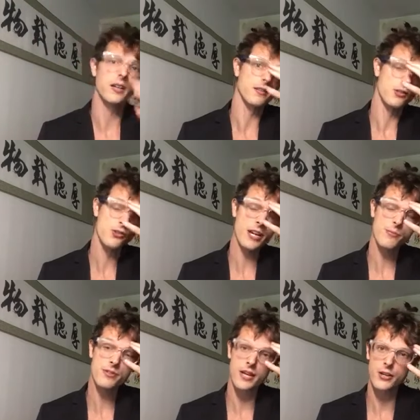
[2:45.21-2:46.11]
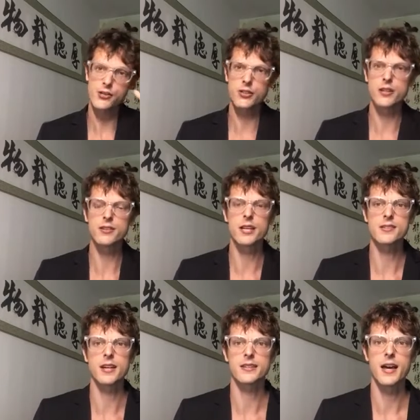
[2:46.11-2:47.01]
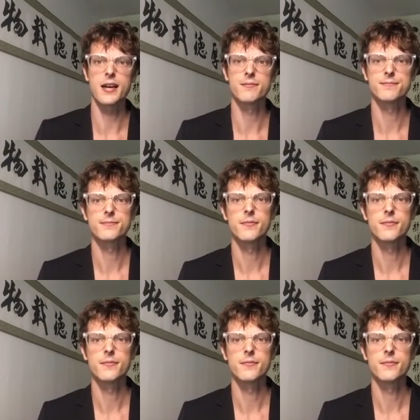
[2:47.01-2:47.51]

and transportation and things like that.